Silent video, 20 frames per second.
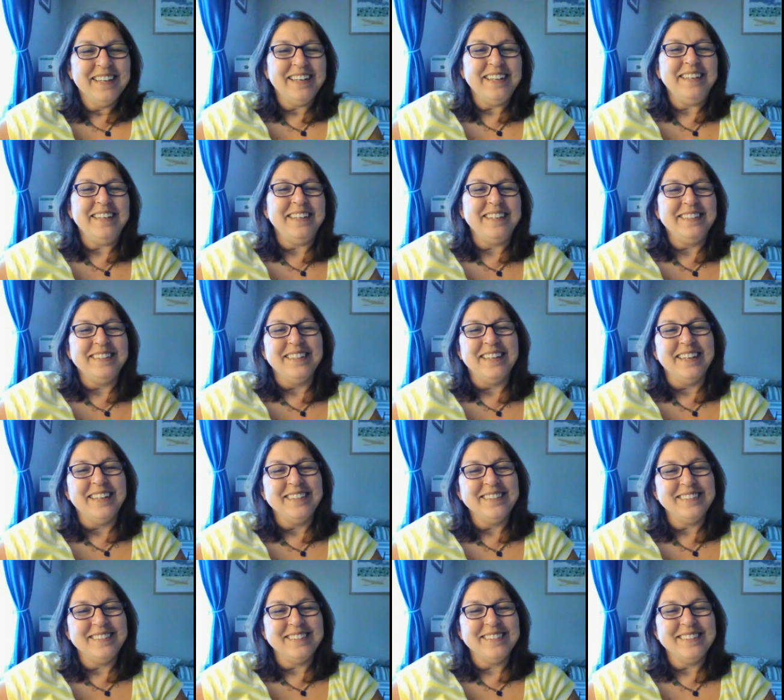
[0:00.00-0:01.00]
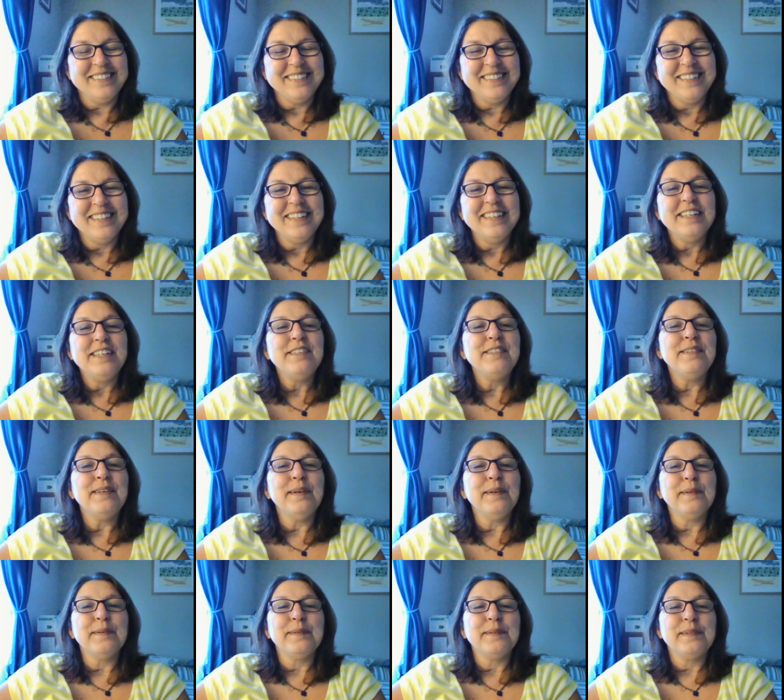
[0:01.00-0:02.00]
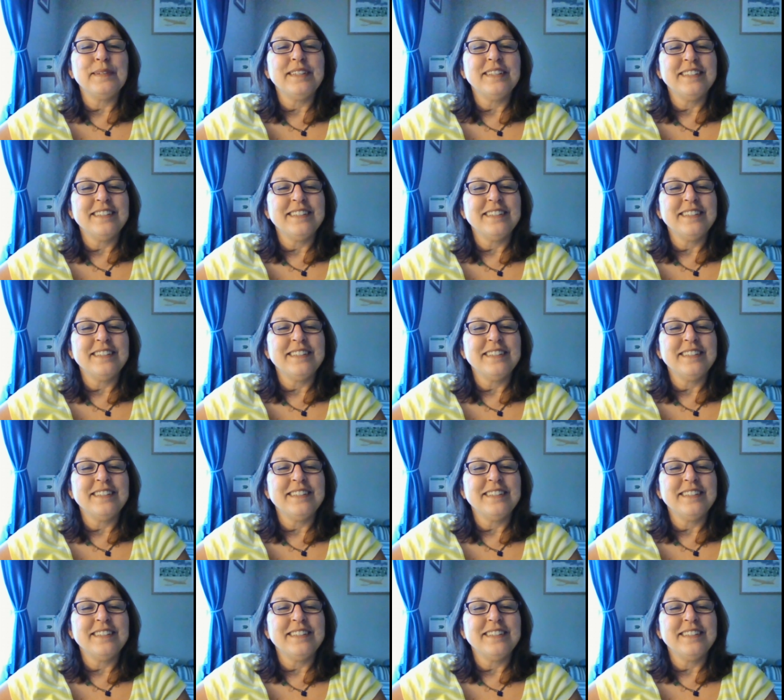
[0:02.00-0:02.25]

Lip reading: I hate that. So,